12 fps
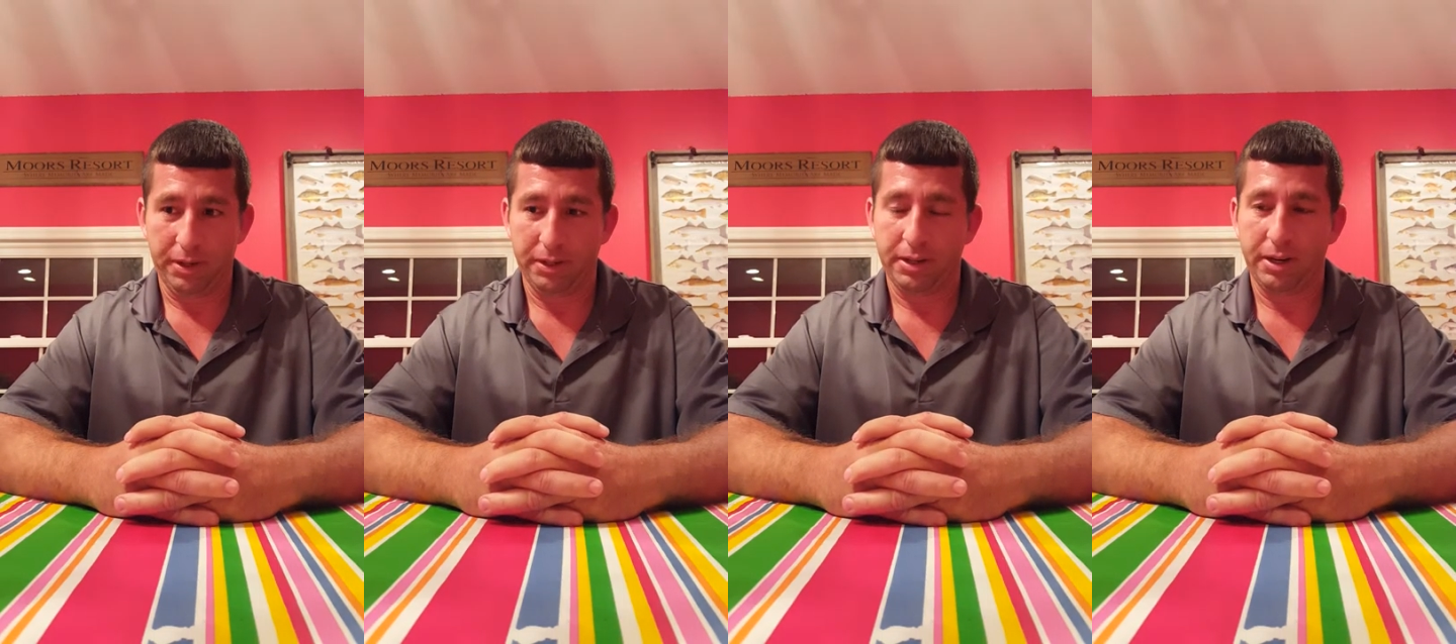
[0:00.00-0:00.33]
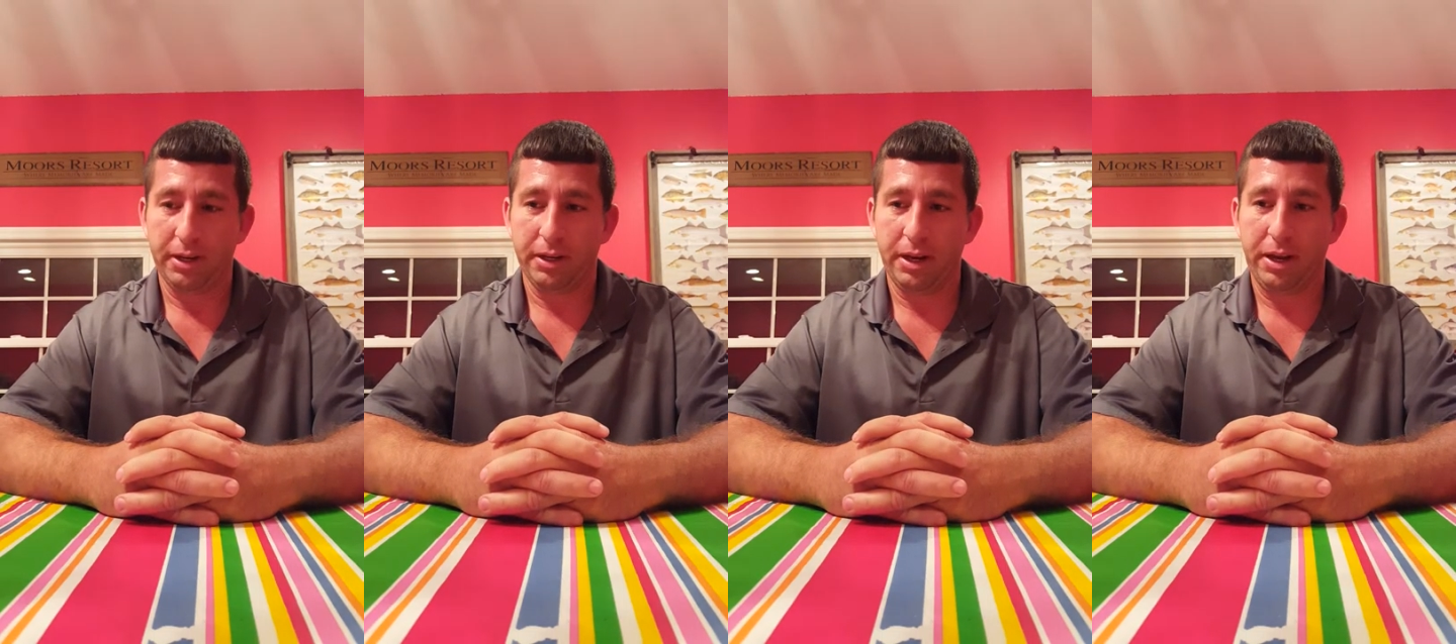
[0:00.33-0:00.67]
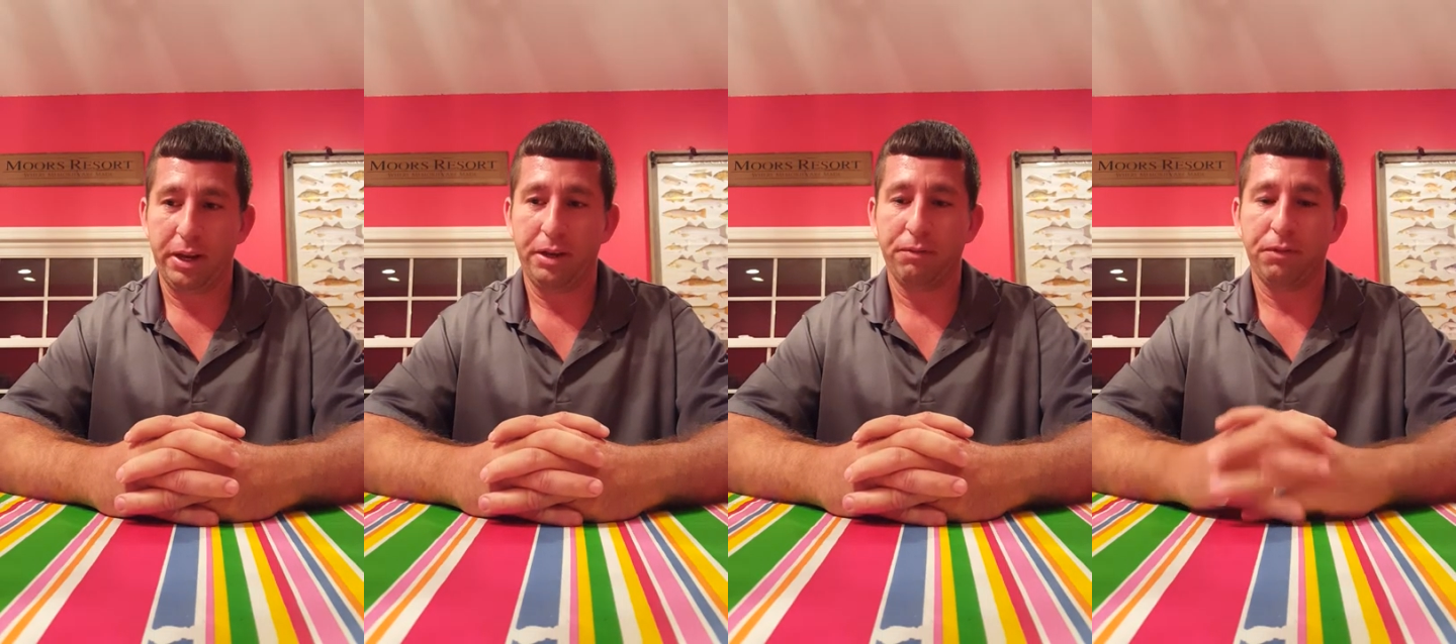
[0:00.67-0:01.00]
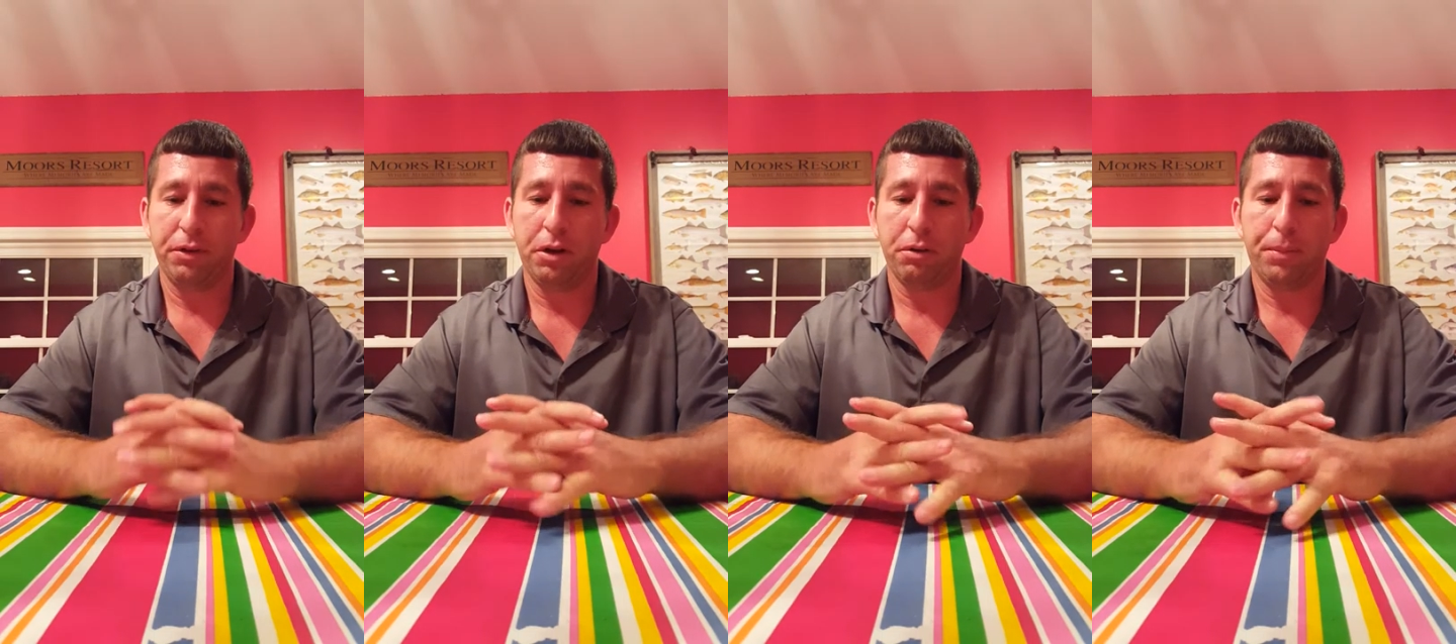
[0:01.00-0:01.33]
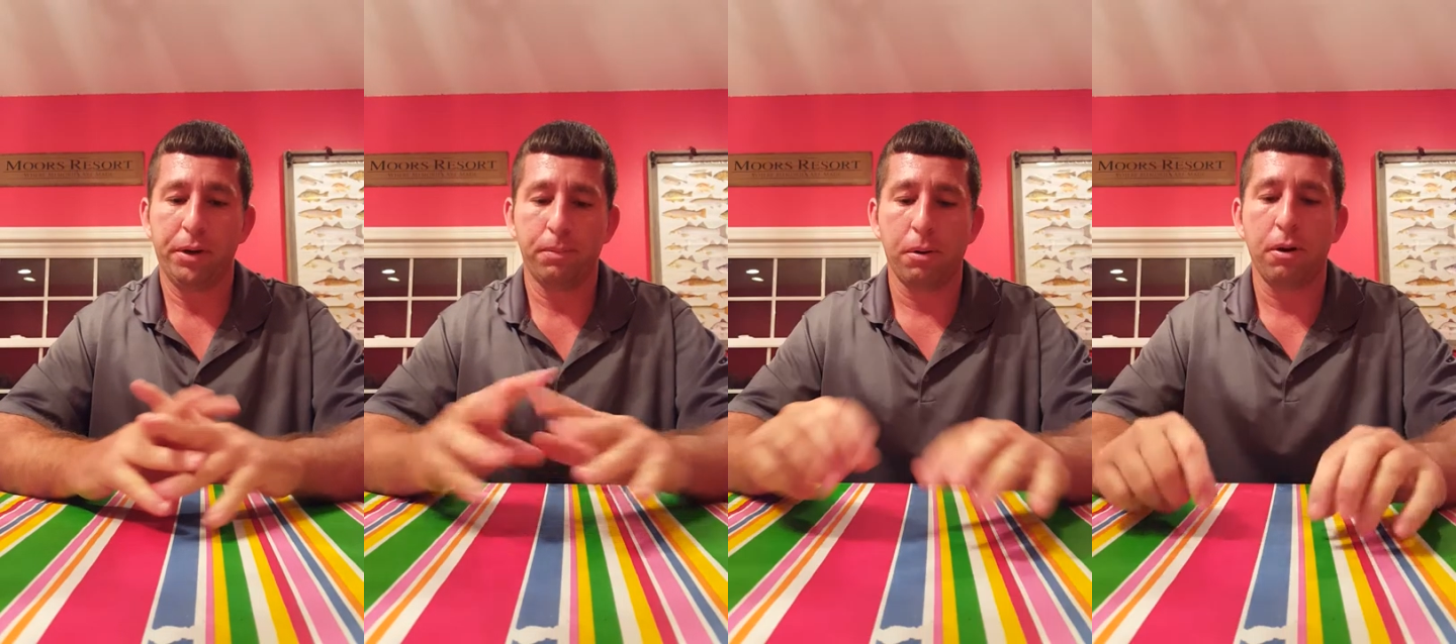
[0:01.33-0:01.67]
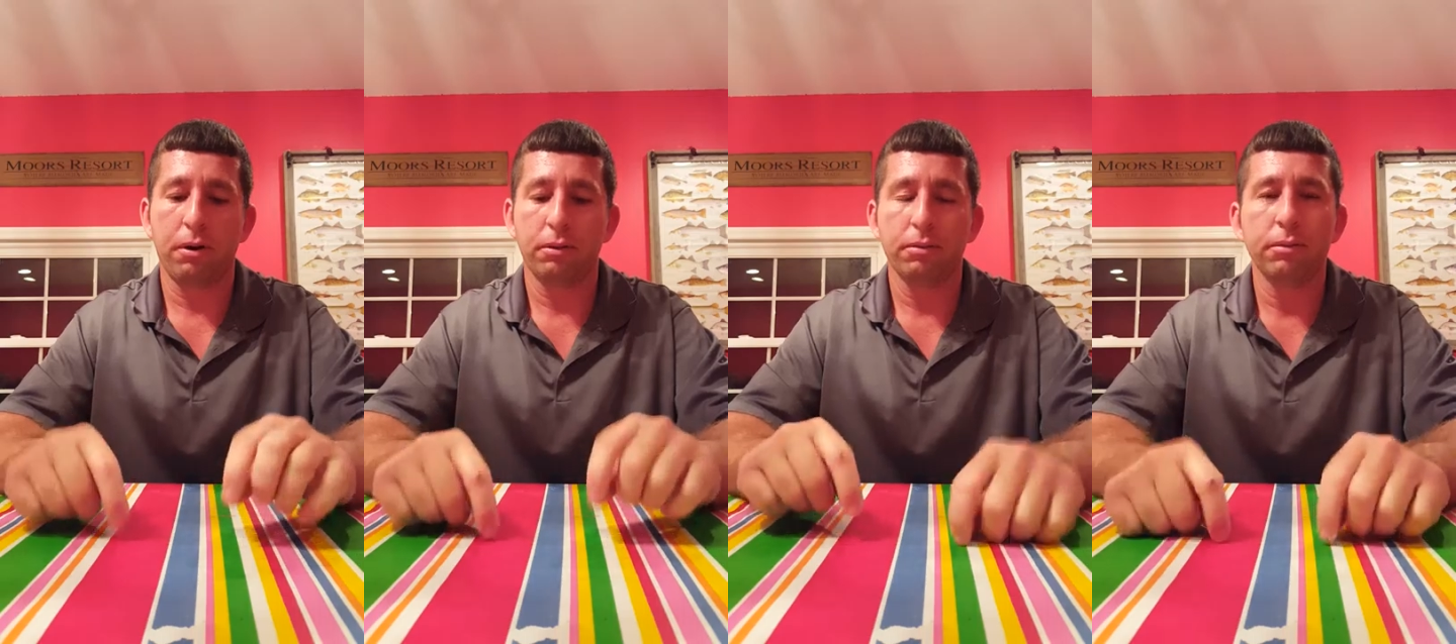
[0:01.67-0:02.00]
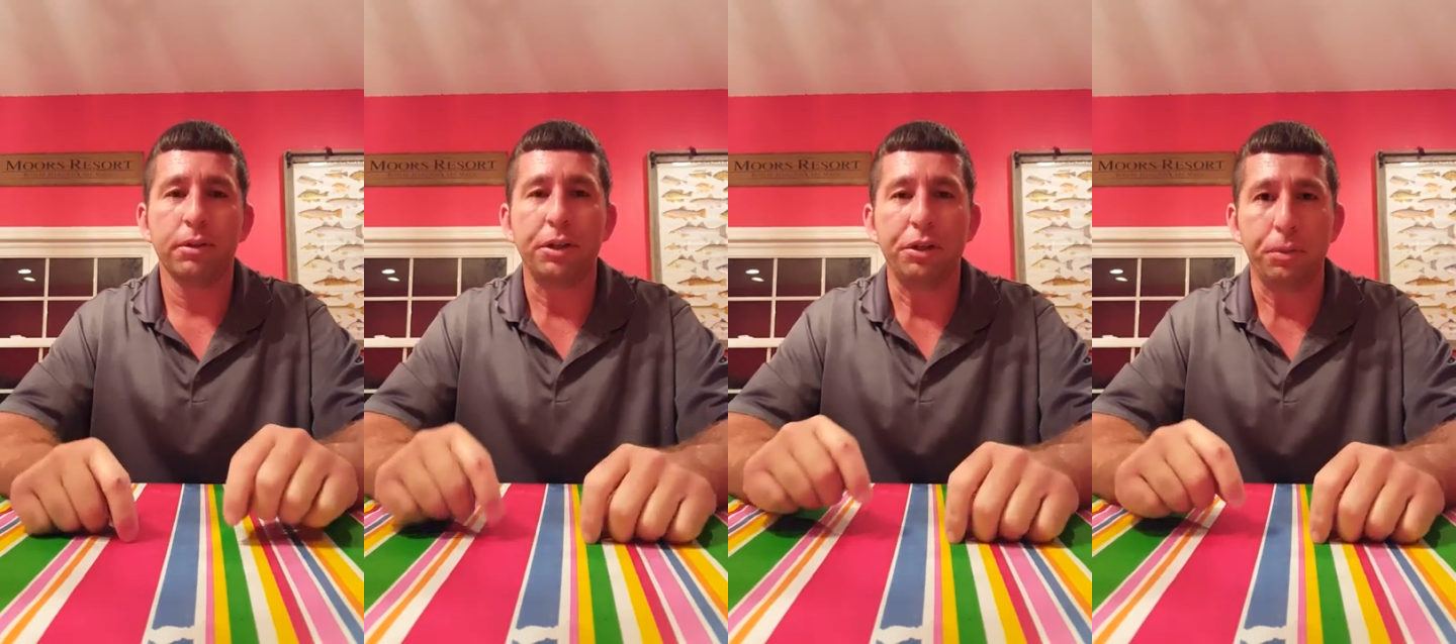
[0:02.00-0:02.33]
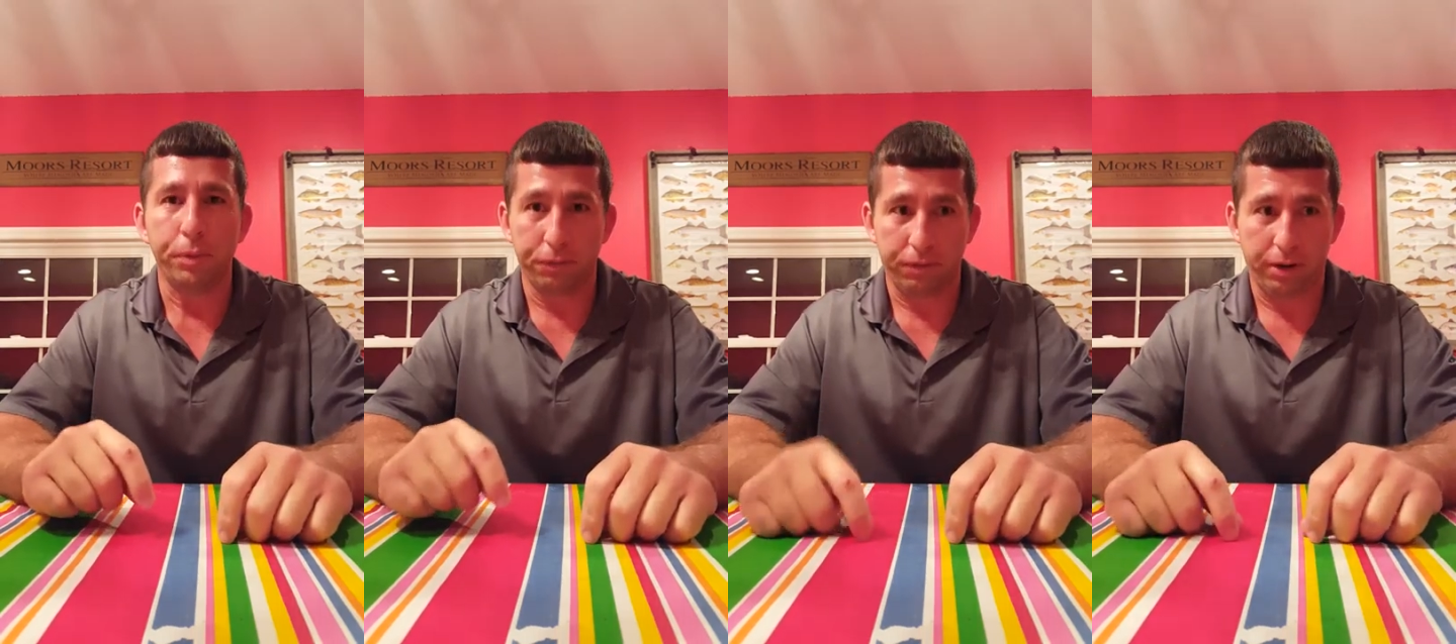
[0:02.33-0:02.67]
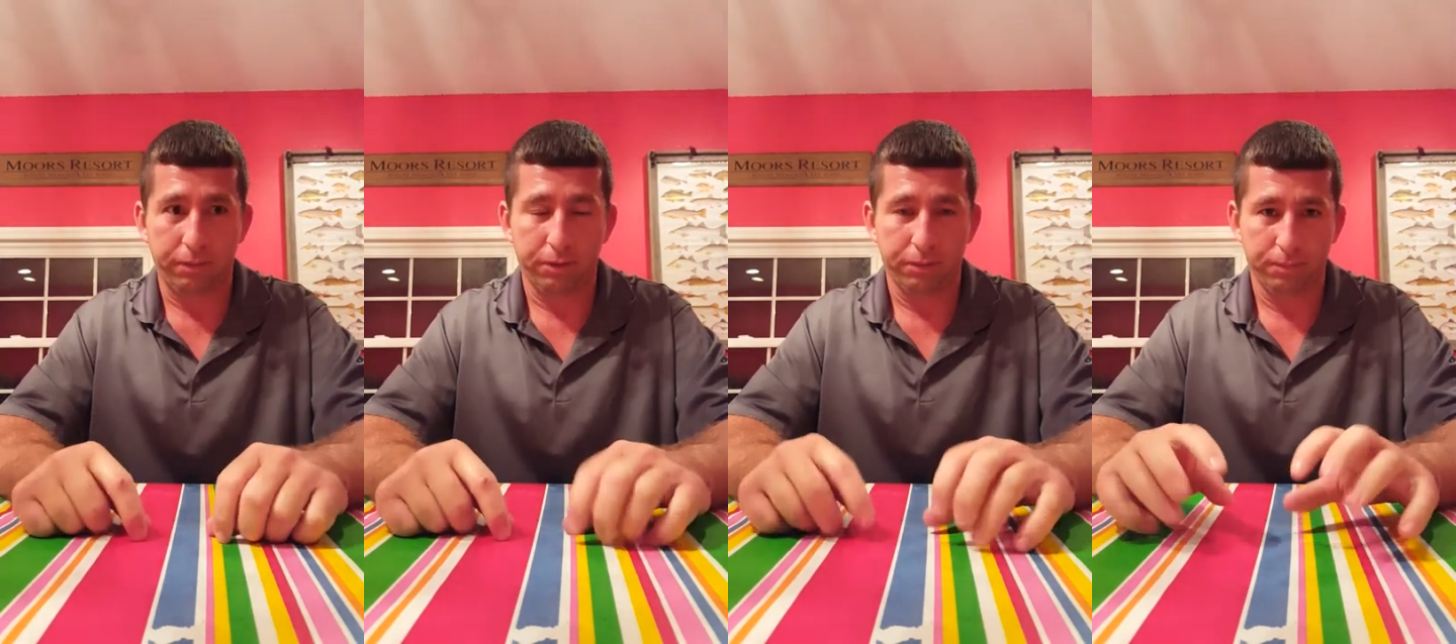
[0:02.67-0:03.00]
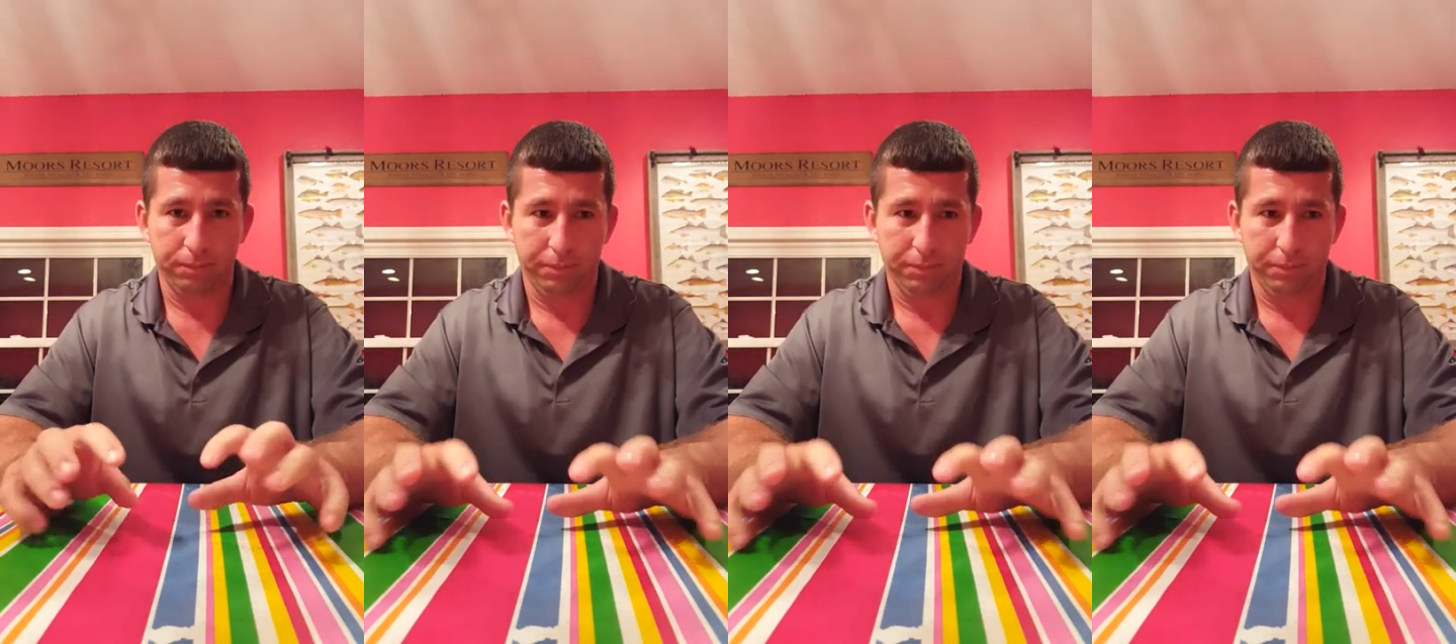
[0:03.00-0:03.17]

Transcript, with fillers: I was like, hey, if you go to Pier Park, can you do me a favor?